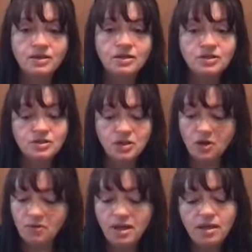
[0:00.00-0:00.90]

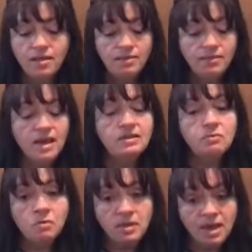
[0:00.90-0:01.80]
So that's
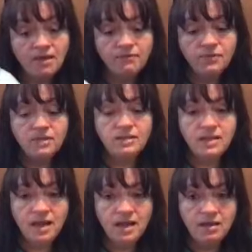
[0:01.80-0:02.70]
what we have for
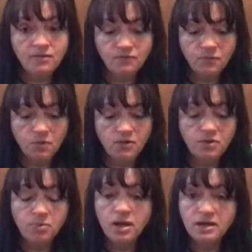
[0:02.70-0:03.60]
today for the
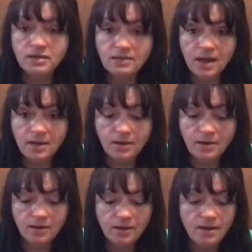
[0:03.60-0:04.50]
product designer.